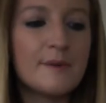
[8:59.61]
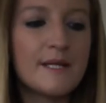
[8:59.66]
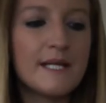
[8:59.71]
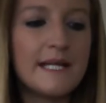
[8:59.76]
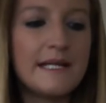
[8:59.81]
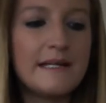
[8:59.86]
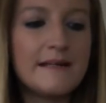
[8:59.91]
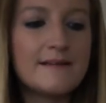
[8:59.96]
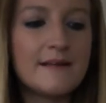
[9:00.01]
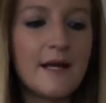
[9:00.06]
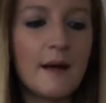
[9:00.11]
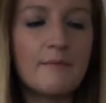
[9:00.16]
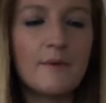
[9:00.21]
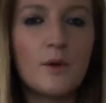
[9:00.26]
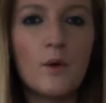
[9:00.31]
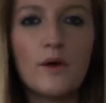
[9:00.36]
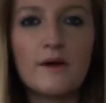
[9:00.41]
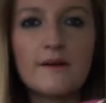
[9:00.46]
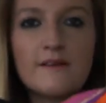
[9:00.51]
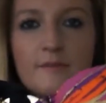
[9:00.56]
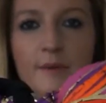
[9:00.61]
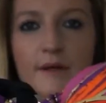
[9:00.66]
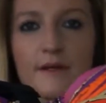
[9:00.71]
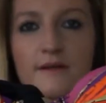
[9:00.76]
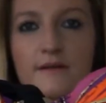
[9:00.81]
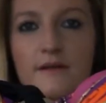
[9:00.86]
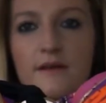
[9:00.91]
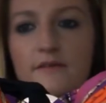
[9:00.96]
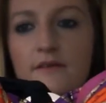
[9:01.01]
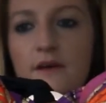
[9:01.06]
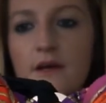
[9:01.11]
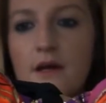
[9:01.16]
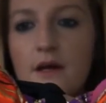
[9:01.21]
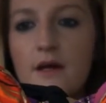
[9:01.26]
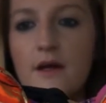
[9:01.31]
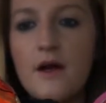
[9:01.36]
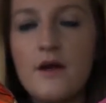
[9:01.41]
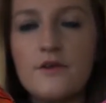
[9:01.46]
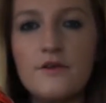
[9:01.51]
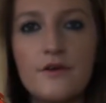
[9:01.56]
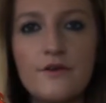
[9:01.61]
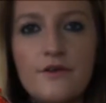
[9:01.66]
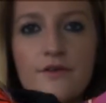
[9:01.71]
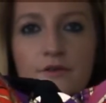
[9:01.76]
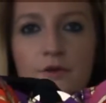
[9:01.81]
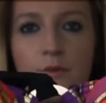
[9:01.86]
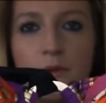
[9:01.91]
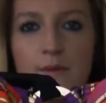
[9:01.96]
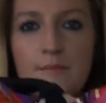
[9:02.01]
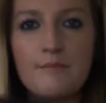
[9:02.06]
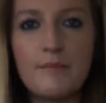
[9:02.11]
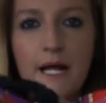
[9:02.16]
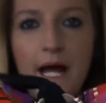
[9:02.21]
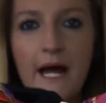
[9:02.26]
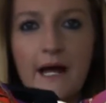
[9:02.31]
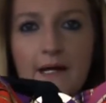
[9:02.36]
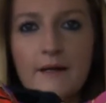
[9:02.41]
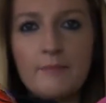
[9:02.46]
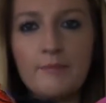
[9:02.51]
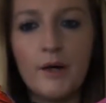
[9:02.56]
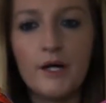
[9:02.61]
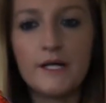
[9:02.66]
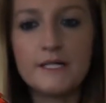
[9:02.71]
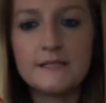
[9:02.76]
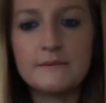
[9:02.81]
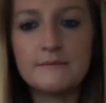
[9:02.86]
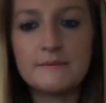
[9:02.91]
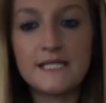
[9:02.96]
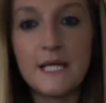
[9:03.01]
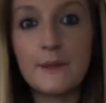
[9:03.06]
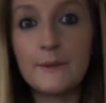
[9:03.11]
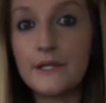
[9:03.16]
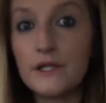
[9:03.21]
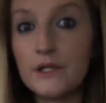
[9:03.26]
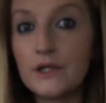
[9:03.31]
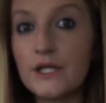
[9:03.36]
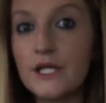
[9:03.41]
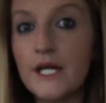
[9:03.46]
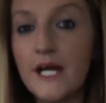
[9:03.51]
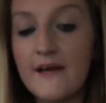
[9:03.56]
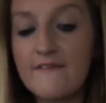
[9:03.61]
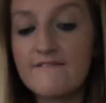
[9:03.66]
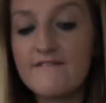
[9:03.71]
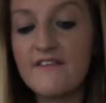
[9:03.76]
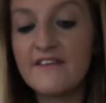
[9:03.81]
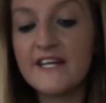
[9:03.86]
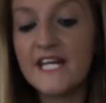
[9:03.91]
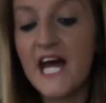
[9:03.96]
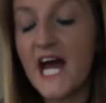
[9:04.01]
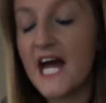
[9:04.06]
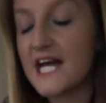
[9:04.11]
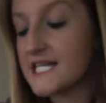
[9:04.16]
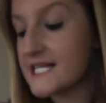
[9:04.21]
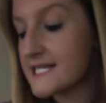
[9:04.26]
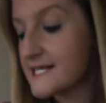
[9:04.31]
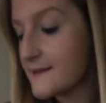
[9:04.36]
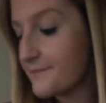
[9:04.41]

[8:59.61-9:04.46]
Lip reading: bikinis can be quite expensive, so I just thought with black bottoms they would look very nice.